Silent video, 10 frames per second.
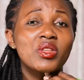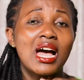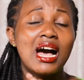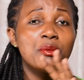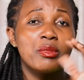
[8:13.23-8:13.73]
I
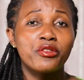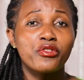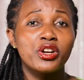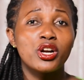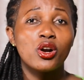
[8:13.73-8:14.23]
had my
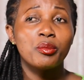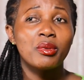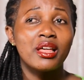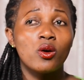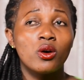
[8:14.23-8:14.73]
friend around,
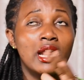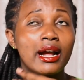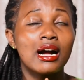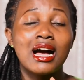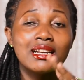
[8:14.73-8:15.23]

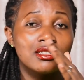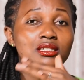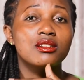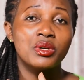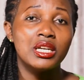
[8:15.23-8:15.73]
like I had
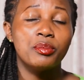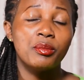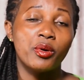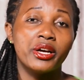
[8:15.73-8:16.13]
really people